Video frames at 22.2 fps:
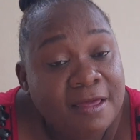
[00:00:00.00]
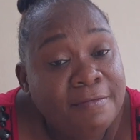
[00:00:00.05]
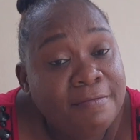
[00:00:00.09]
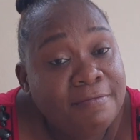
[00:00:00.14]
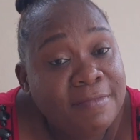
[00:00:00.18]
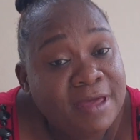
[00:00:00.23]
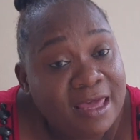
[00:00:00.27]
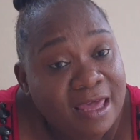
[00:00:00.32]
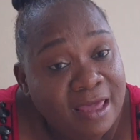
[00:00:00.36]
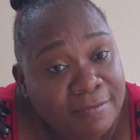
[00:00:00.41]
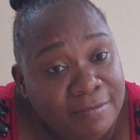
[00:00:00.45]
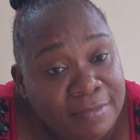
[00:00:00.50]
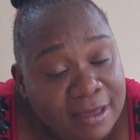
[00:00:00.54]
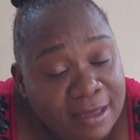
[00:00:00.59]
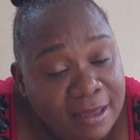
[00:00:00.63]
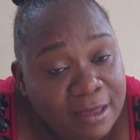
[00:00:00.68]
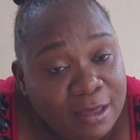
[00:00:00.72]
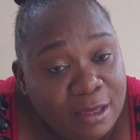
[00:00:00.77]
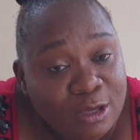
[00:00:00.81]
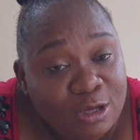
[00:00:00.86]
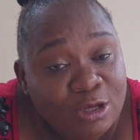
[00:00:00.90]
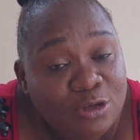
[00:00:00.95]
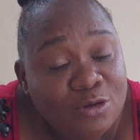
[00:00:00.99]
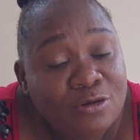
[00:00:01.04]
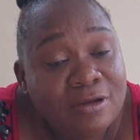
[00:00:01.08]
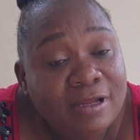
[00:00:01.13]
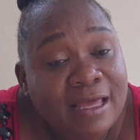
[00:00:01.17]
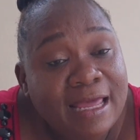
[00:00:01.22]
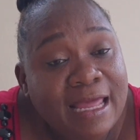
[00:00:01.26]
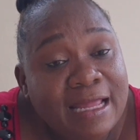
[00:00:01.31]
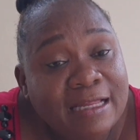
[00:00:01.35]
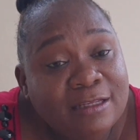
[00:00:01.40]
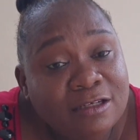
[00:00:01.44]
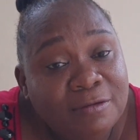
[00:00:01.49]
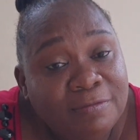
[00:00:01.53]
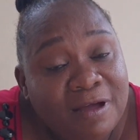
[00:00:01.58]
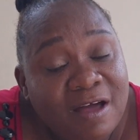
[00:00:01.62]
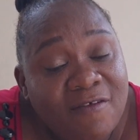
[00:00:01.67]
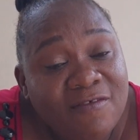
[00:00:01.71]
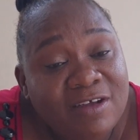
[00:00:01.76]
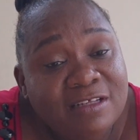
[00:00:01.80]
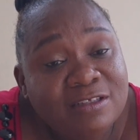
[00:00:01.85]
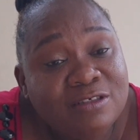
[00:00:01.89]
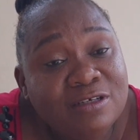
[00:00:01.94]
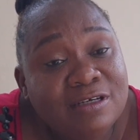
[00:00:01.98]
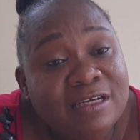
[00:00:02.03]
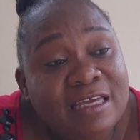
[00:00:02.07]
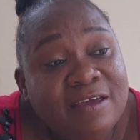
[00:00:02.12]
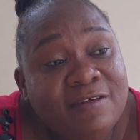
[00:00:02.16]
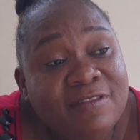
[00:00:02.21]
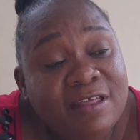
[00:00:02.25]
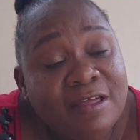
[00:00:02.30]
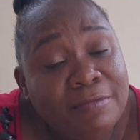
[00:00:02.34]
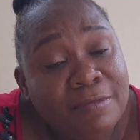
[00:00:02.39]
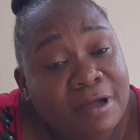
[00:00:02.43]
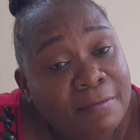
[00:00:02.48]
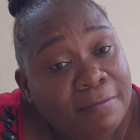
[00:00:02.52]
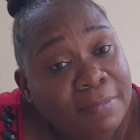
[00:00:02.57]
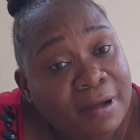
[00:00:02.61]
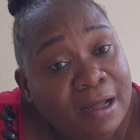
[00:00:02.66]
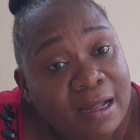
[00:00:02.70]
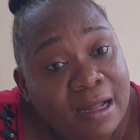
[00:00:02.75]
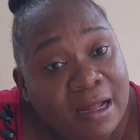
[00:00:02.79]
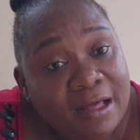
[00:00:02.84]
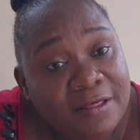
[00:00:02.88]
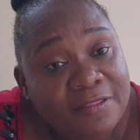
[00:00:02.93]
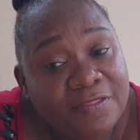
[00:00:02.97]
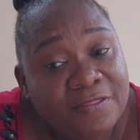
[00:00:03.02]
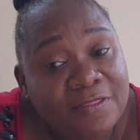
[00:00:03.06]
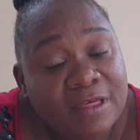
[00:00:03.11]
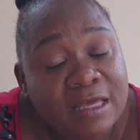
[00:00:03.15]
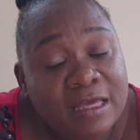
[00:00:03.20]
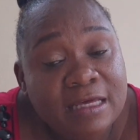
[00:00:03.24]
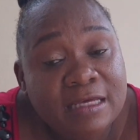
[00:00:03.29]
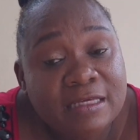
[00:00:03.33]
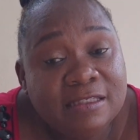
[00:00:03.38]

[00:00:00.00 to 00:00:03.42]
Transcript: Maybe you'll end up having to give them a bath.